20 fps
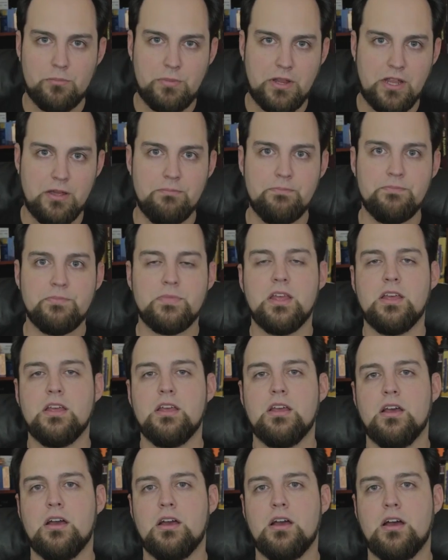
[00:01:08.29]
RPM.
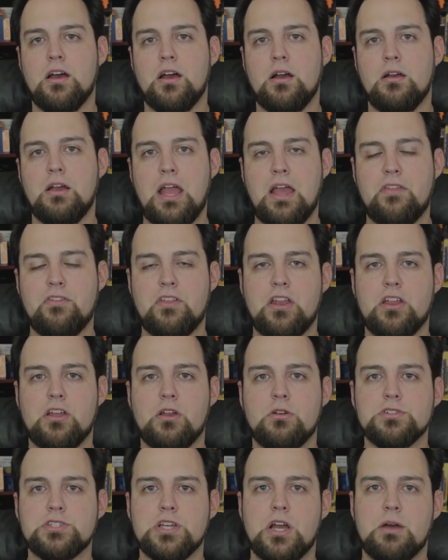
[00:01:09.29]
Uh, and then it
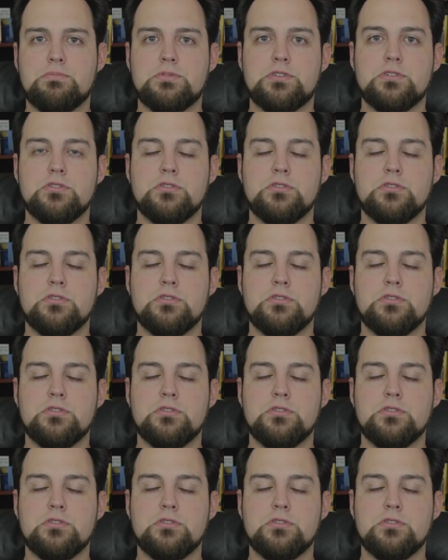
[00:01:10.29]
goes up